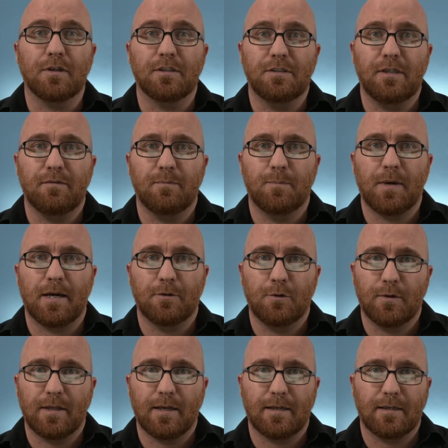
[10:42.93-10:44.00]
achieve by
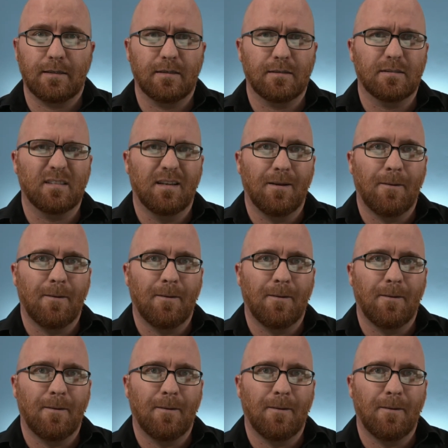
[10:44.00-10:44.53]
doing that is